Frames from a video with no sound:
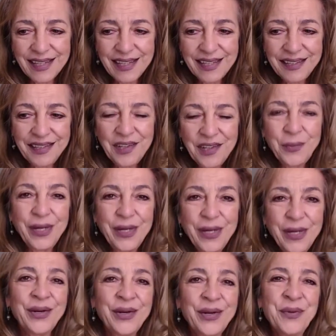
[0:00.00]
there we
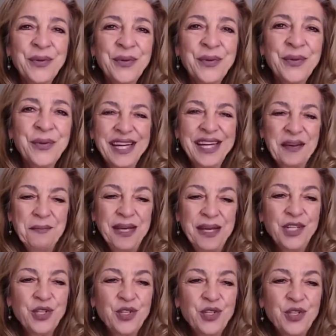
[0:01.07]
go, making
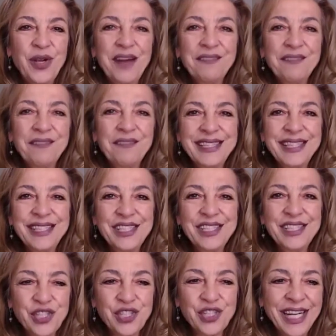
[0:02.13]
sure everything is
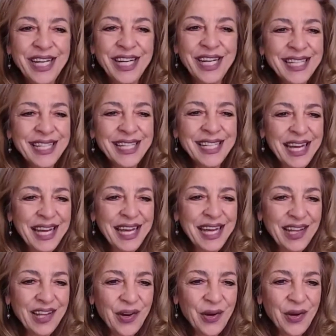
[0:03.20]
good.
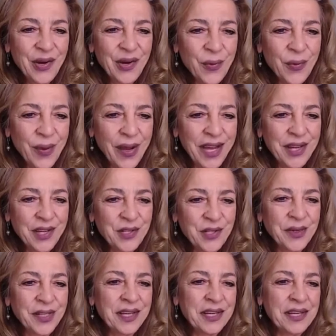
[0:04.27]
Hello,
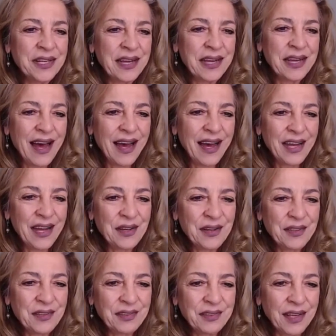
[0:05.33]
Adrian. Hi,
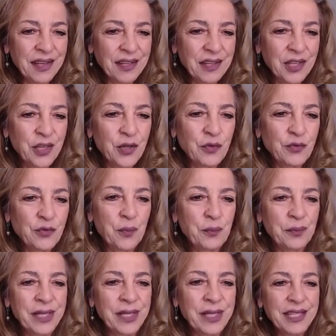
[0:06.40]
thank you for
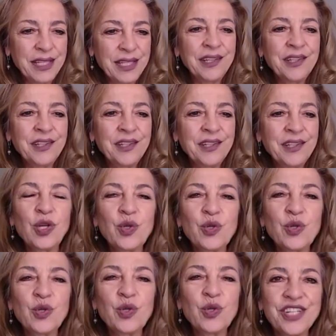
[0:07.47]
being here. Hello,
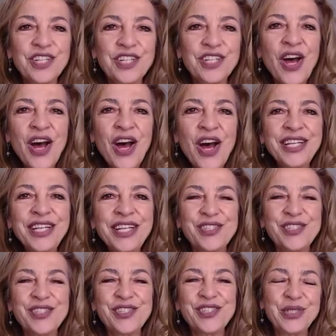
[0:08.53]
Sarah John. It's so
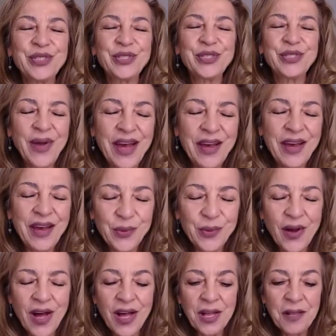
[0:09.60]
good to have you
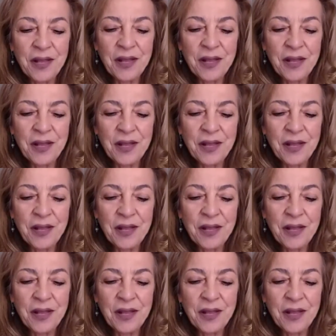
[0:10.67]
all.